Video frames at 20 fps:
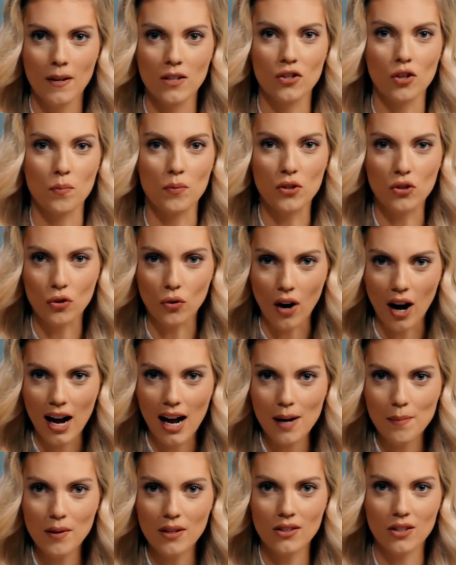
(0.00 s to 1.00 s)

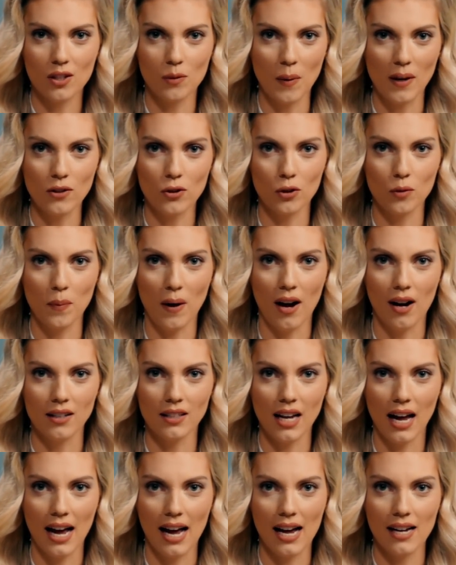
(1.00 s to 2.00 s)
subscribe to Spencer's
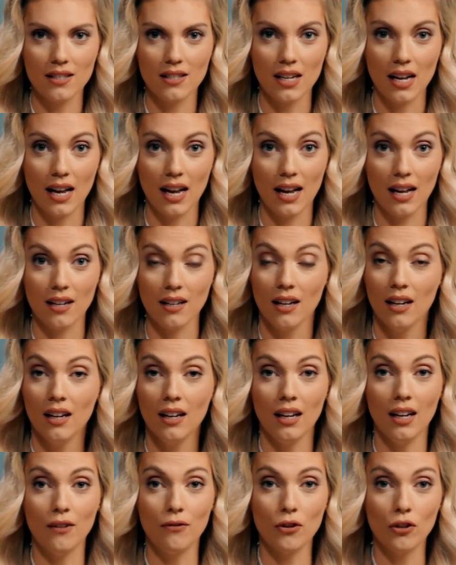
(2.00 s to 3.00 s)
podcast, and
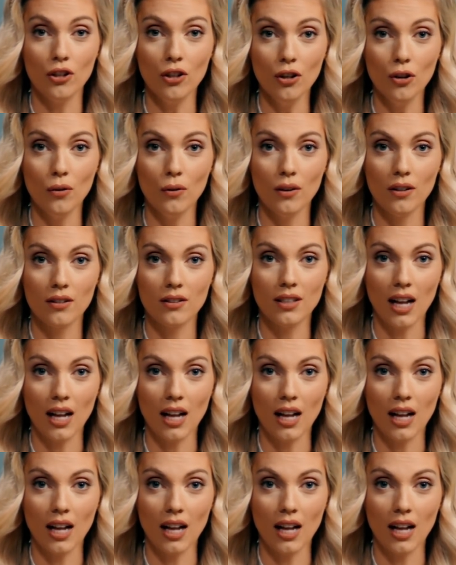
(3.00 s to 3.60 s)
if you do,